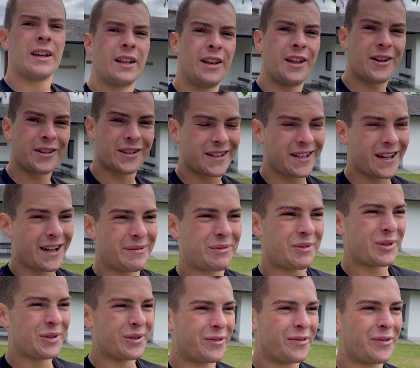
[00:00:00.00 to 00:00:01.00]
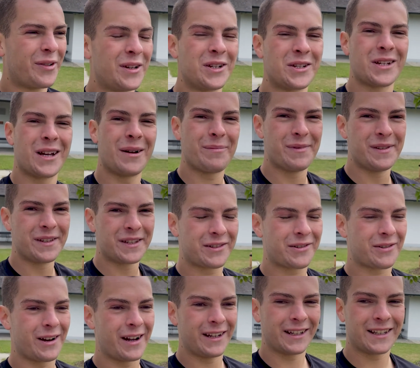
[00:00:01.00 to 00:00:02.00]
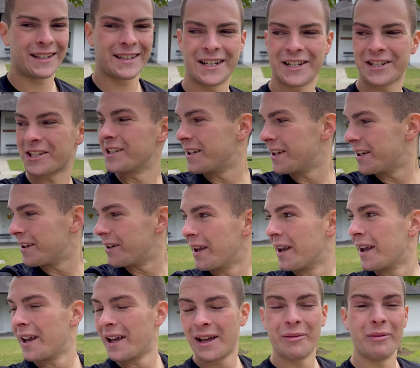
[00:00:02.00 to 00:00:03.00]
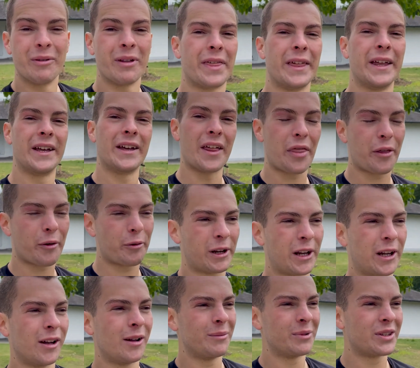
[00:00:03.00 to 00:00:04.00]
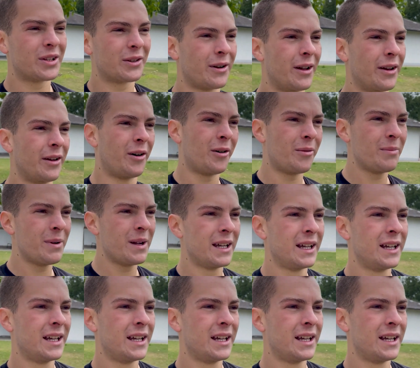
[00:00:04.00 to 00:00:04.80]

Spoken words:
Now it's time to finish up this training session with a 3-kilometer run home.